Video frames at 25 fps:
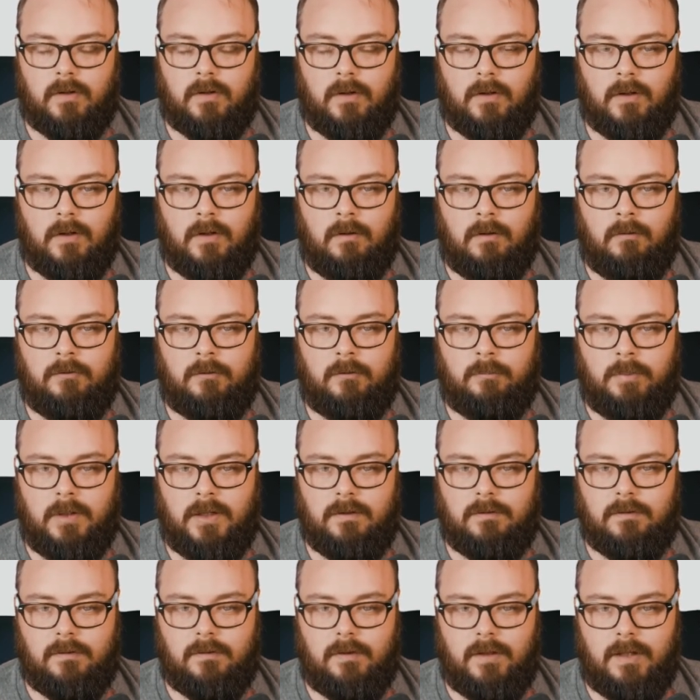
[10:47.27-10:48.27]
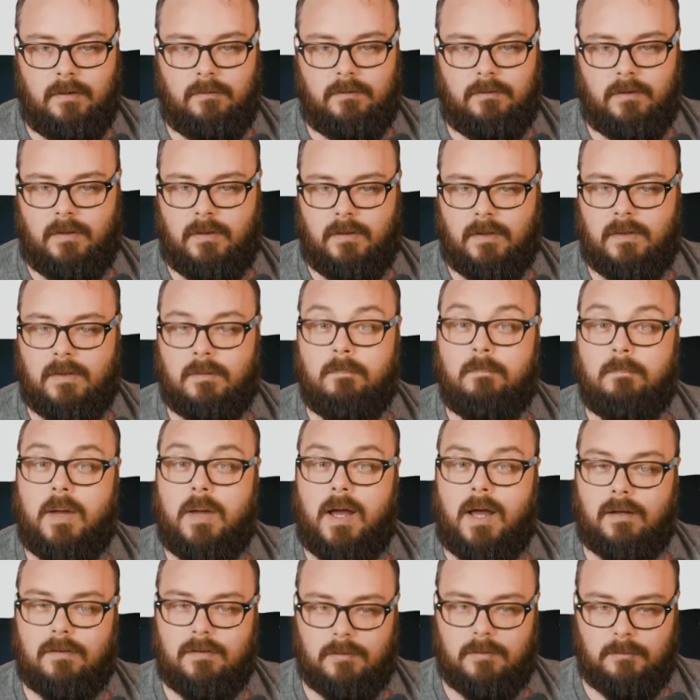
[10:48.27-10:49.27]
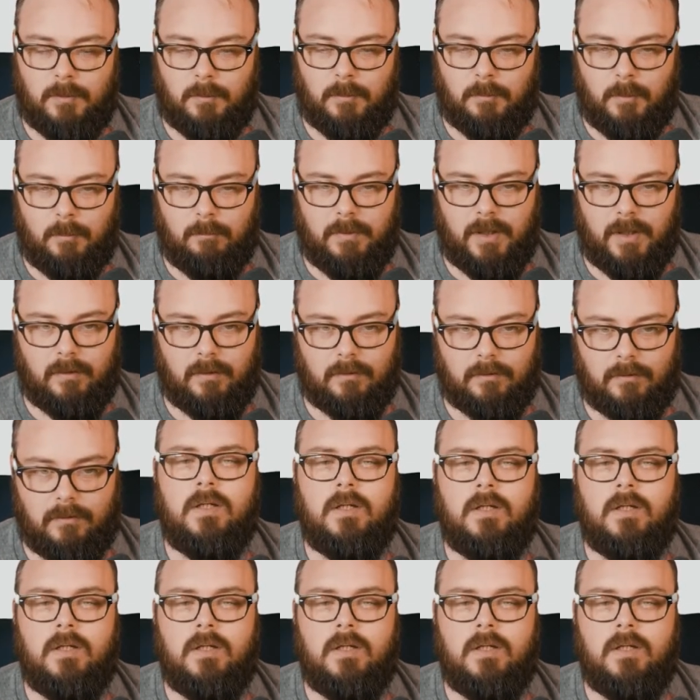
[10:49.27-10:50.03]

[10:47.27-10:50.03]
of space left, and then the maximum amount.